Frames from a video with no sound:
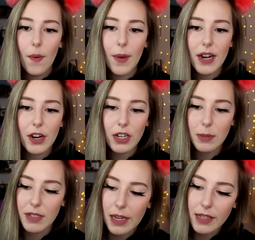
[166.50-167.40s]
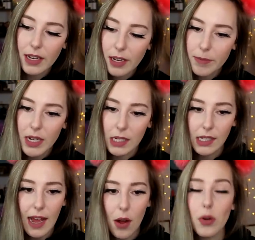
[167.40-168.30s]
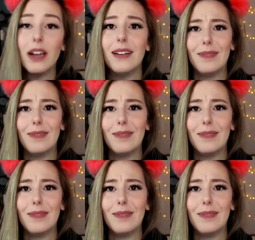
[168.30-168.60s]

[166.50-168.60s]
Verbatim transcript: when Christmas ends, I can be a clown.